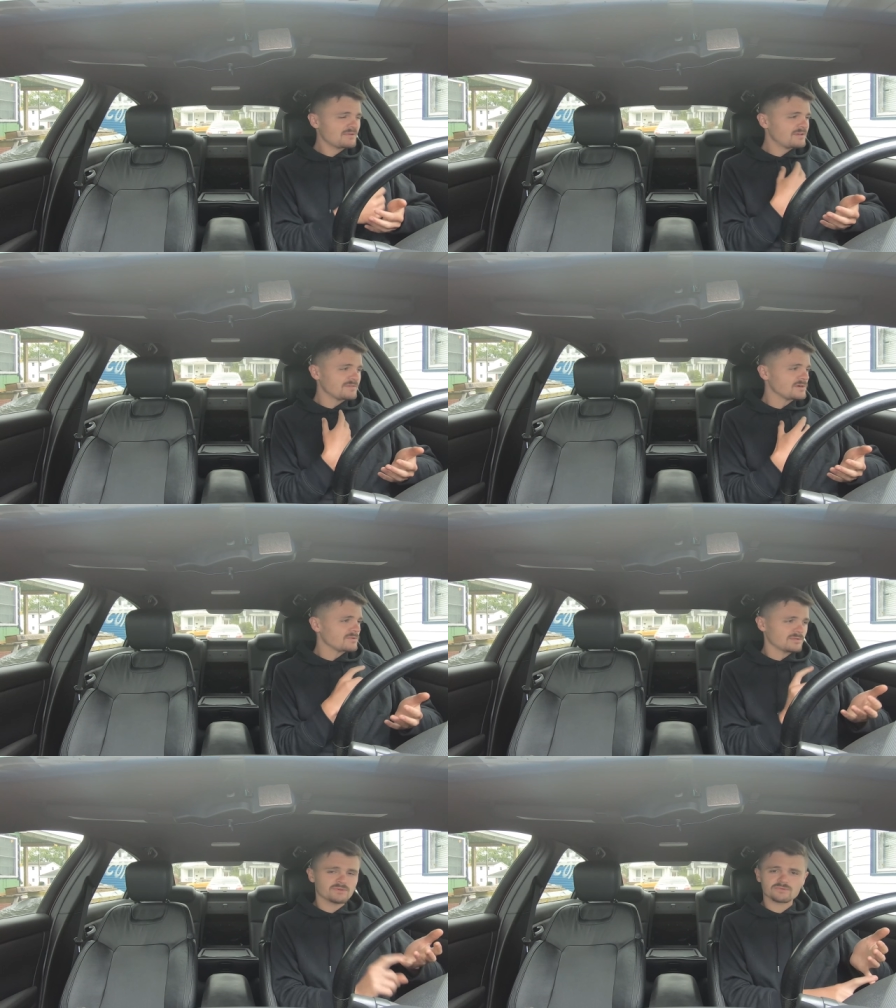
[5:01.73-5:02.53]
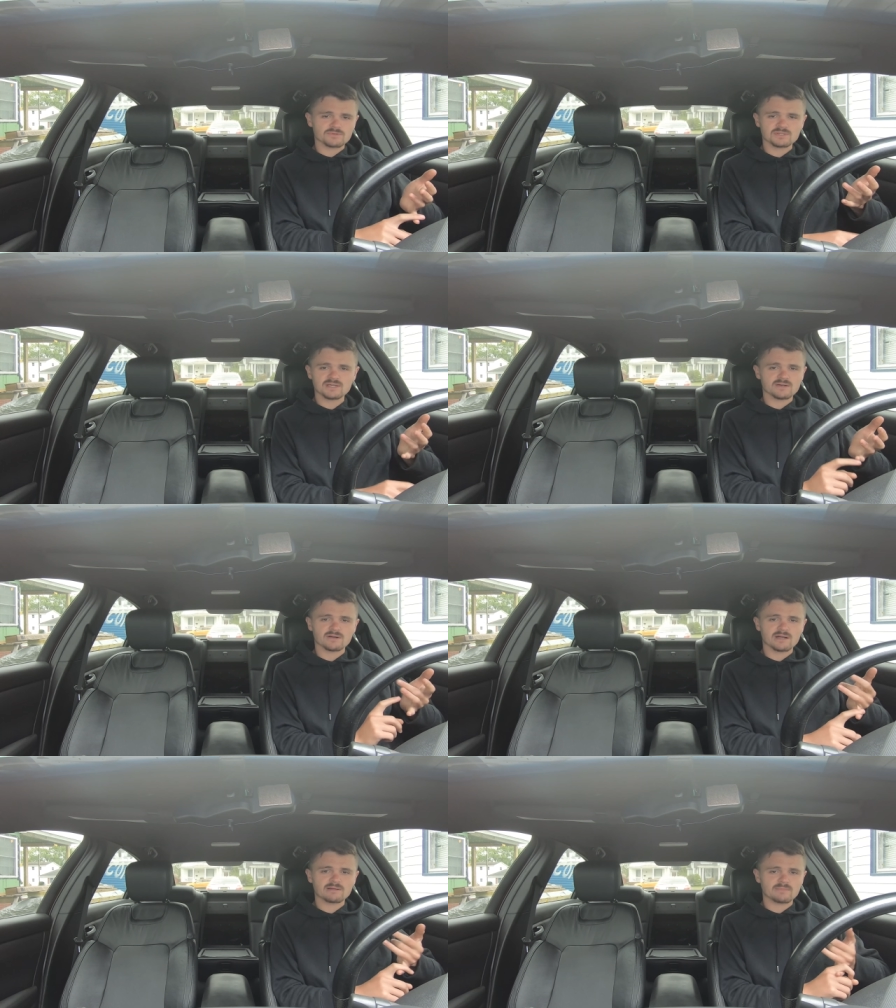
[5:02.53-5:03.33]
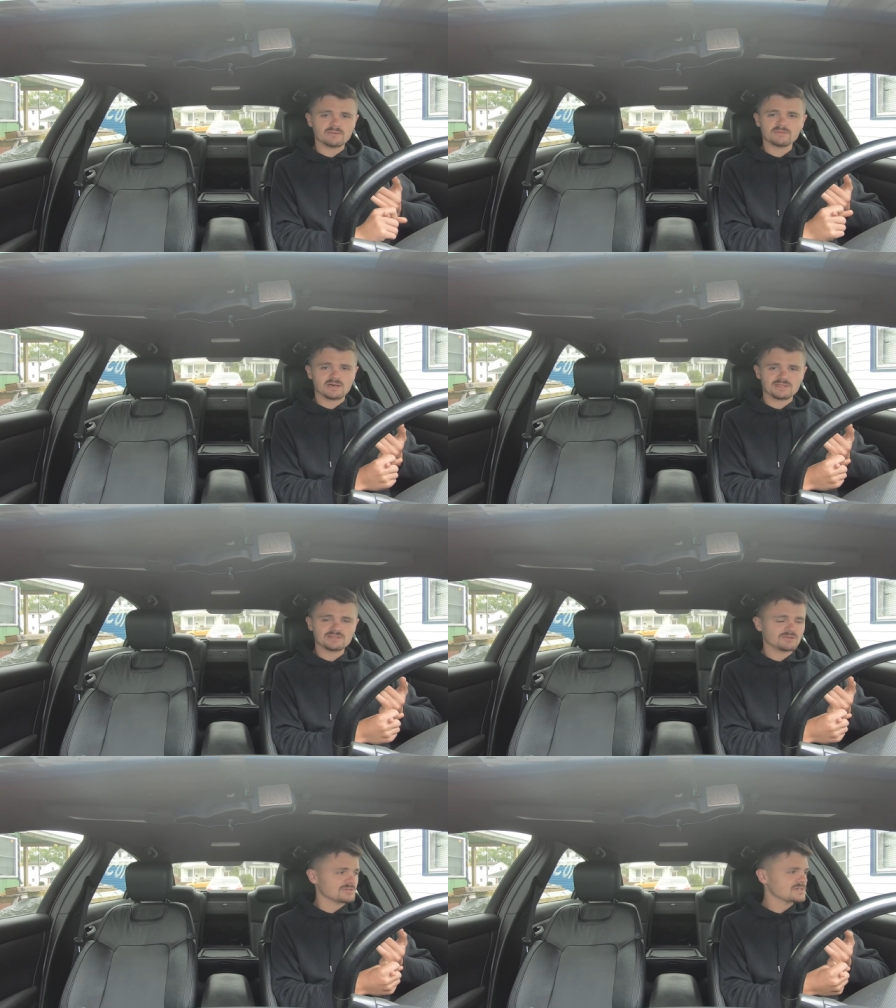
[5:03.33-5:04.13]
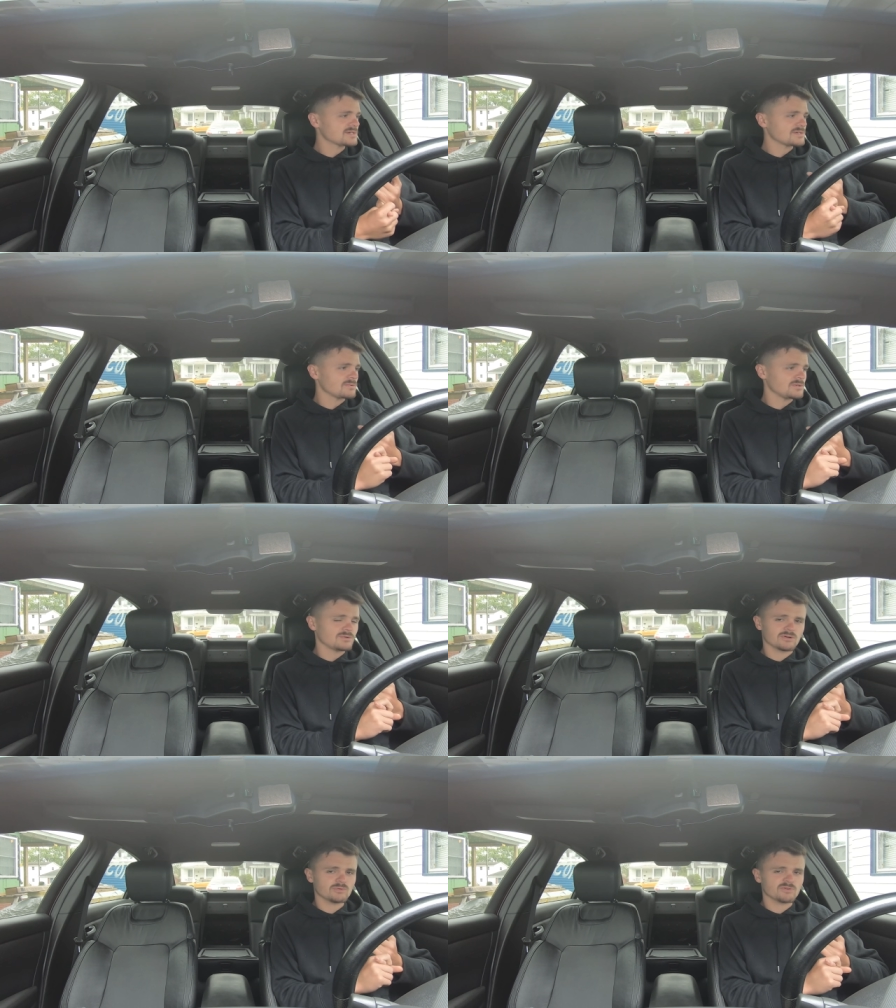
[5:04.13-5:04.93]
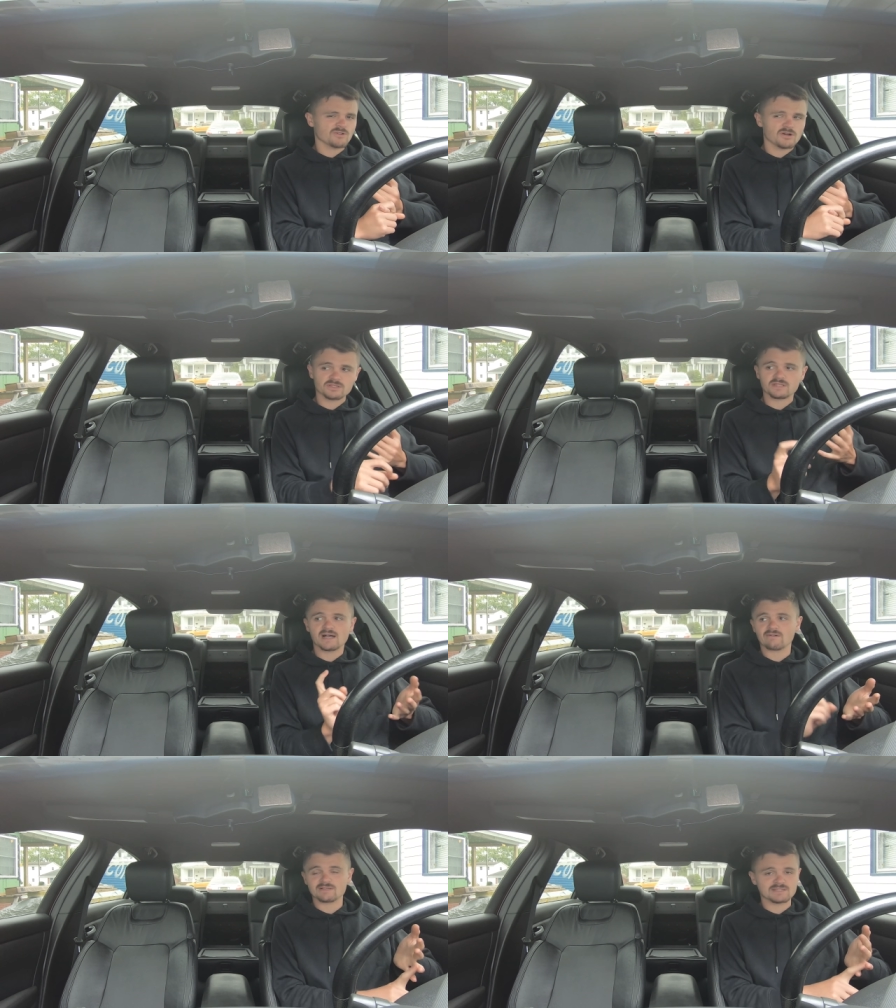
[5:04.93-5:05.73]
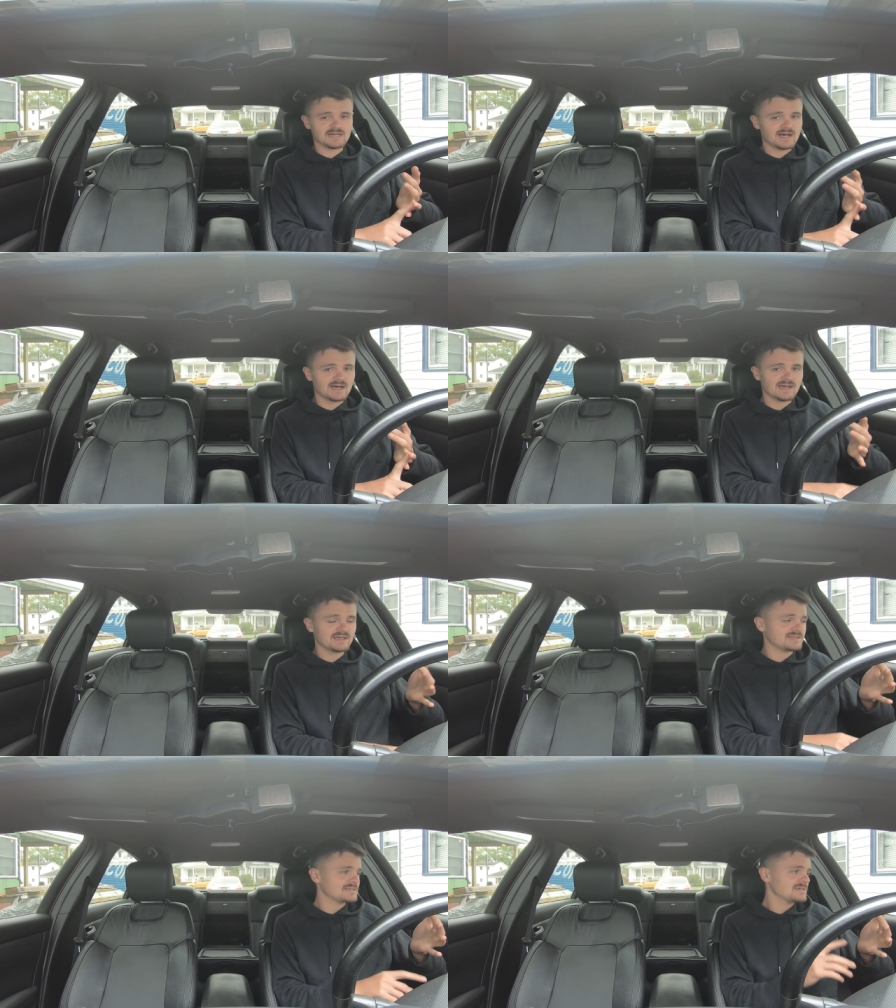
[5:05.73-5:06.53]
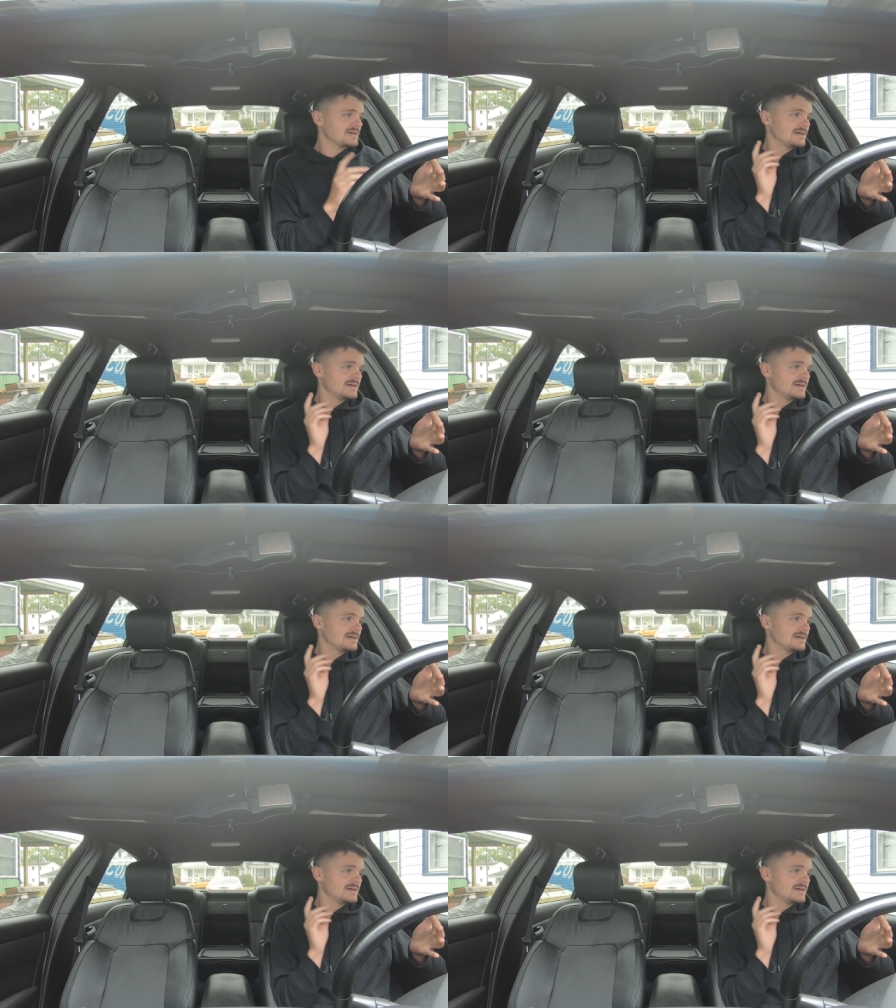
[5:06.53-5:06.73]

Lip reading: I don't even know what liters they are. Maybe, I think they're 602. I could be wrong. And the LS9s.